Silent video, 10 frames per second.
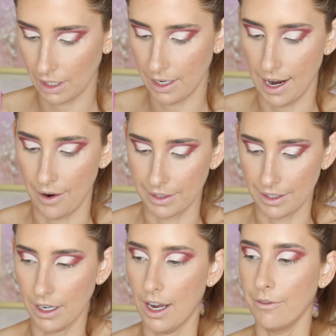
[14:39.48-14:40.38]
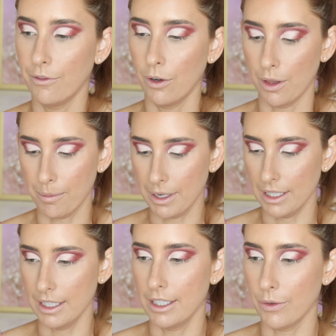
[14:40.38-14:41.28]
Now it's time for the
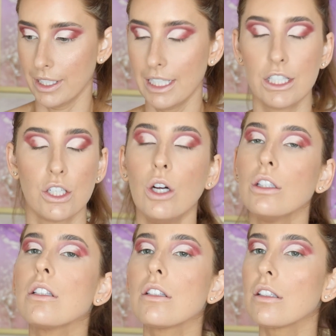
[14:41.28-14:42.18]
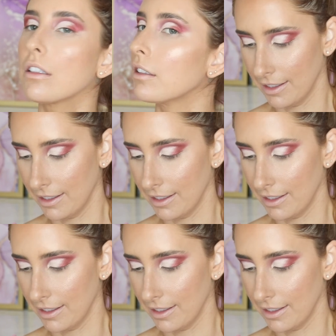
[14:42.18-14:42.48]
piece de resistance.